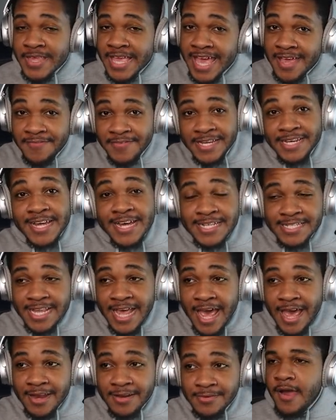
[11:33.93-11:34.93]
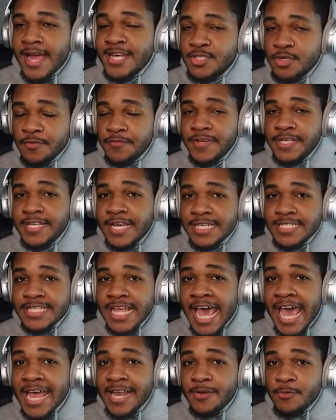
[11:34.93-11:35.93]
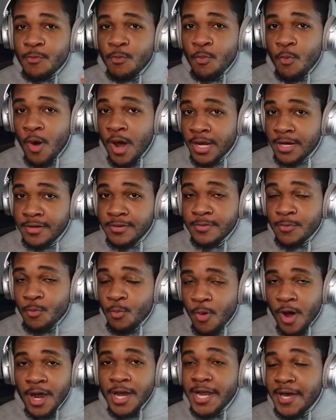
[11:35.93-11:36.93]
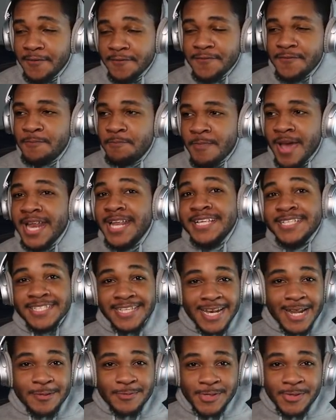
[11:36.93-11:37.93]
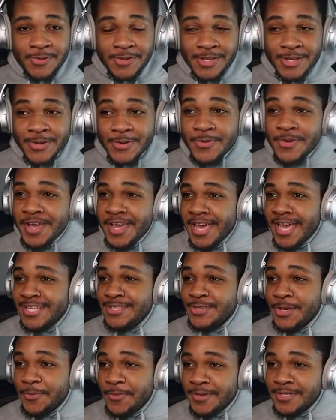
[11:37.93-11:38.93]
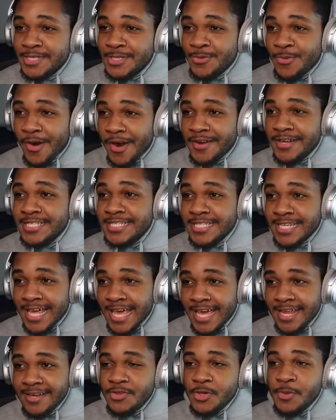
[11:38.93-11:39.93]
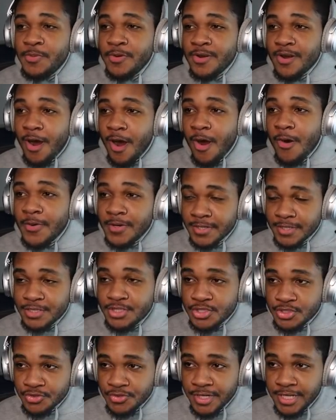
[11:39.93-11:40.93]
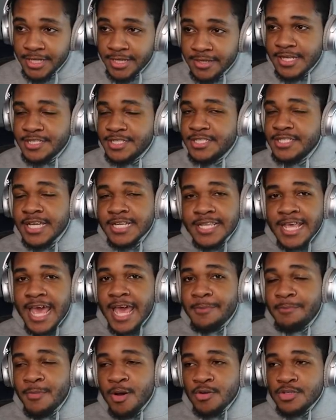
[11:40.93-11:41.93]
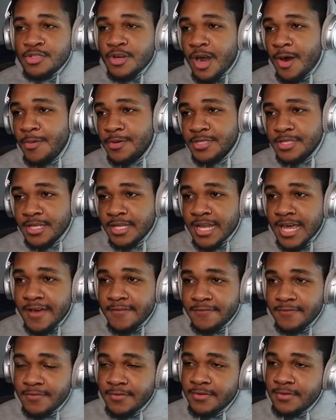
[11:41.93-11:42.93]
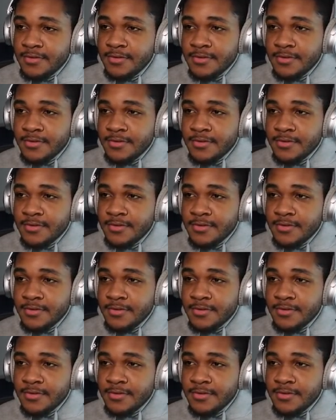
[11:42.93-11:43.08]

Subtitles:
if he does that. All right, so if he does that, one of many setups you could do is you could put square on a slant, you can put R1 on a streak, and just like that, motion R1 to the left,